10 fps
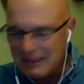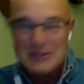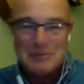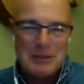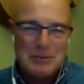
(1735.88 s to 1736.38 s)

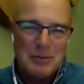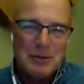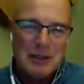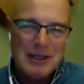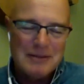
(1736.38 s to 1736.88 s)
some people
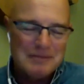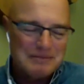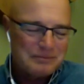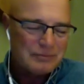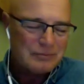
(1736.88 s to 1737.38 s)
bleed.
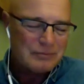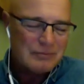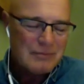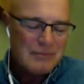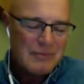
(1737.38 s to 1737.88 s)

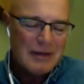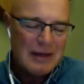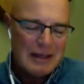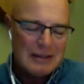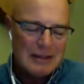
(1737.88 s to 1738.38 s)

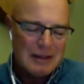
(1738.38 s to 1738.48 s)
And